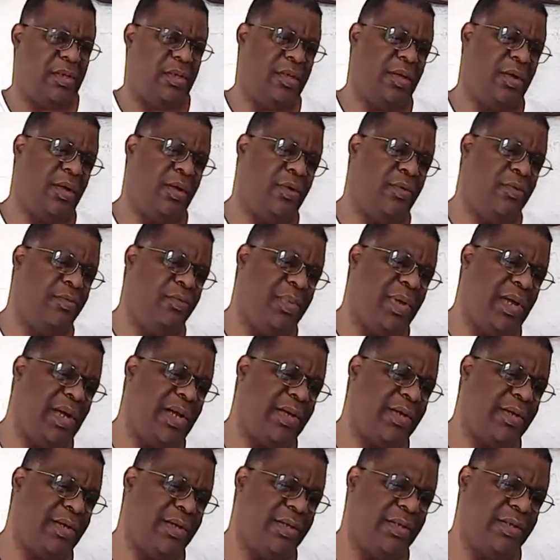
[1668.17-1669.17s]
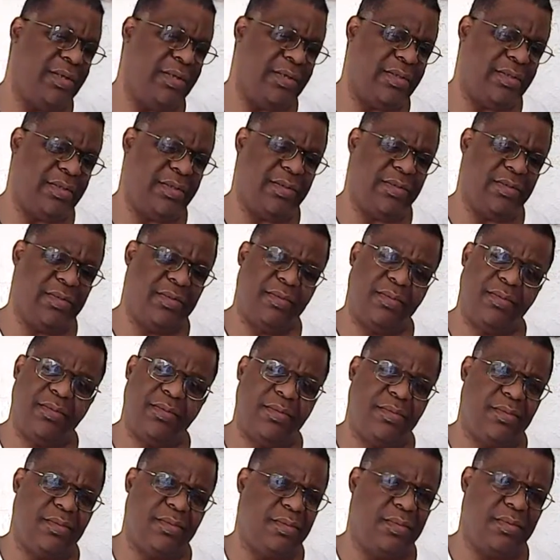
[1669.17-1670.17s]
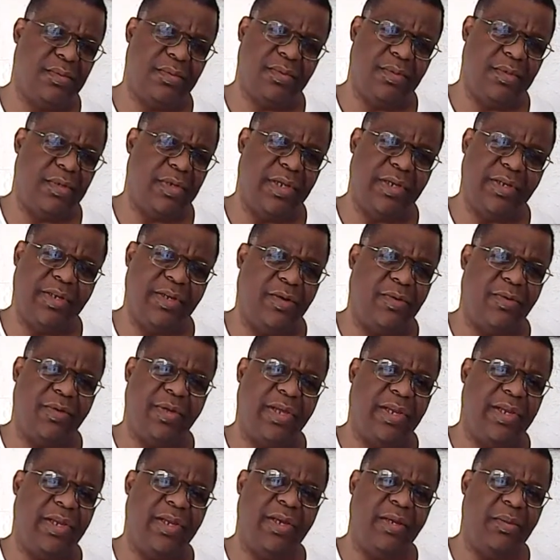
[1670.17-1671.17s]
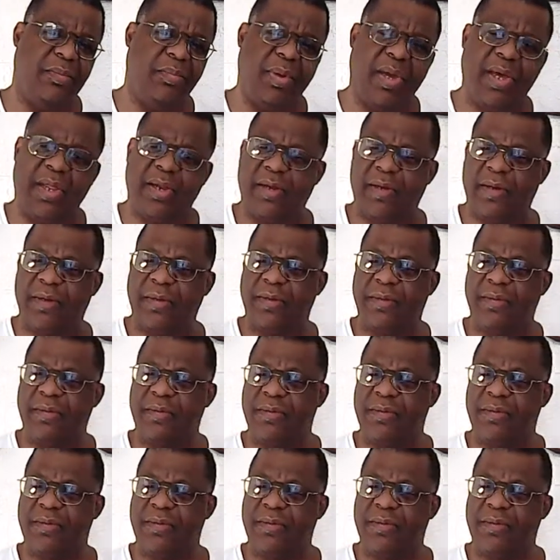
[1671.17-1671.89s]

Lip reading: Oh my goodness, it don't get any better.